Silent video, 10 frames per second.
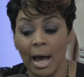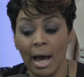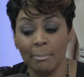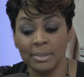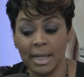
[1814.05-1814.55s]

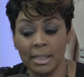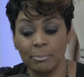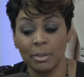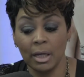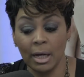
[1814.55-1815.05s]
I'm saying it
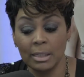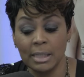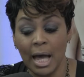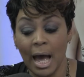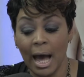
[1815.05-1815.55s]
because
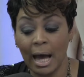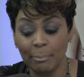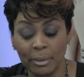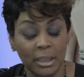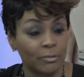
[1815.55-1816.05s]
I
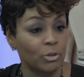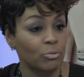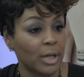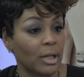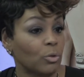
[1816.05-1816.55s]
believe you
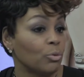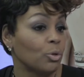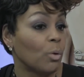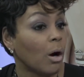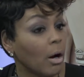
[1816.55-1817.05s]
date who
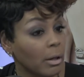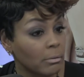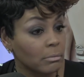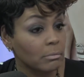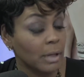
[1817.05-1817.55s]
you are.
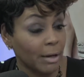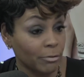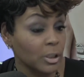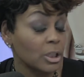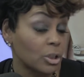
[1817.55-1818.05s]
I
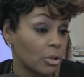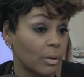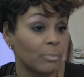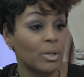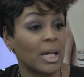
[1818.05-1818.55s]
really do.
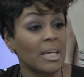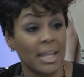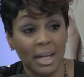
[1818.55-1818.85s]
And we hear that a